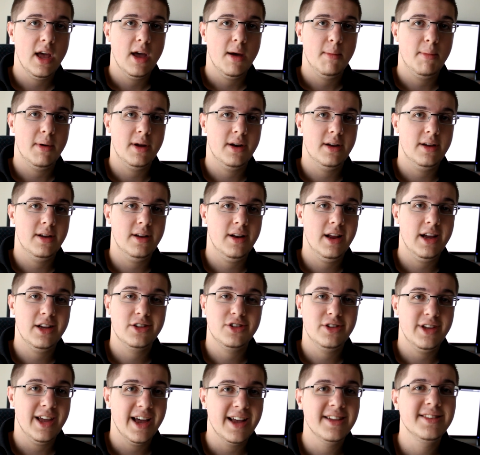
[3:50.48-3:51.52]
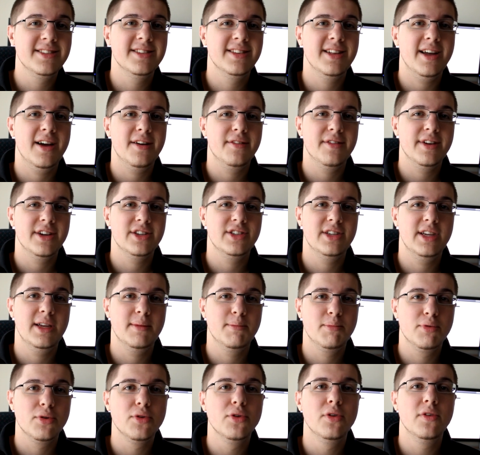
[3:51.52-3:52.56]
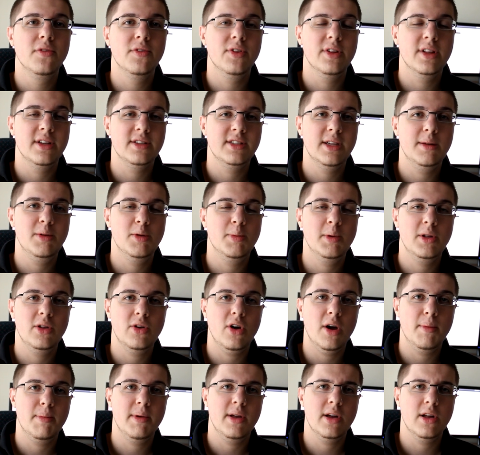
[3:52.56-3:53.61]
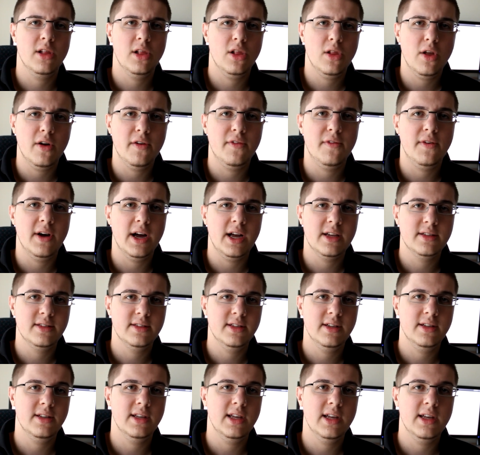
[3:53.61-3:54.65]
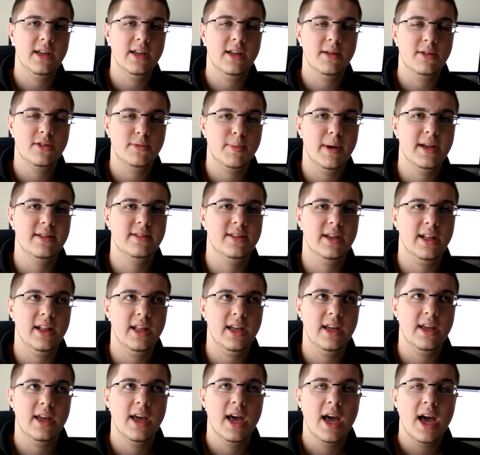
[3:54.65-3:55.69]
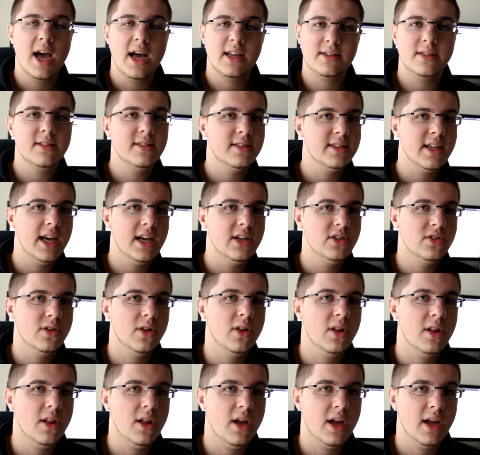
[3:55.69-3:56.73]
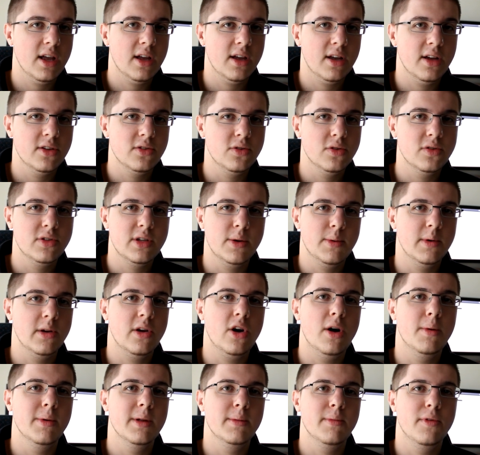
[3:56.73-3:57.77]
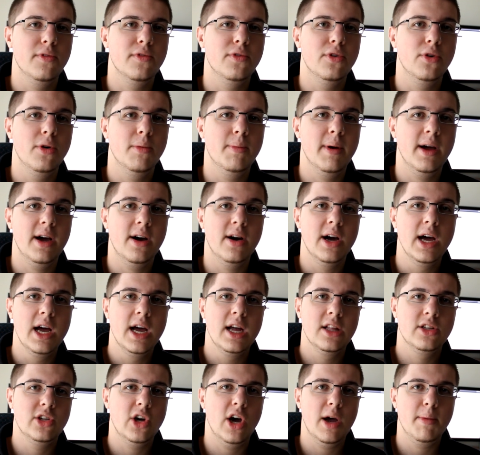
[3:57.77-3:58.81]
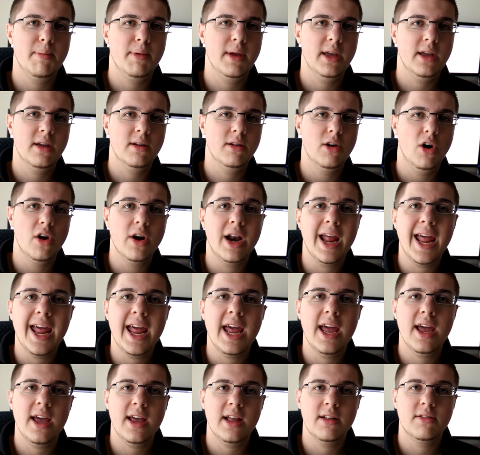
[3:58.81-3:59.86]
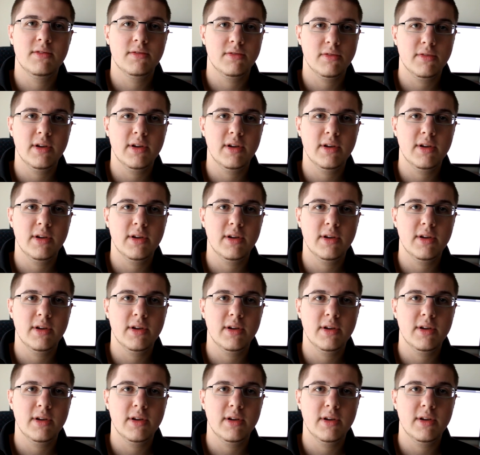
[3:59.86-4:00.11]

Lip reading: but it actually hasn't. I've actually improved, and I seem to be typing a lot faster. It's basically a sensation like I saw someone comment before about typing on air. It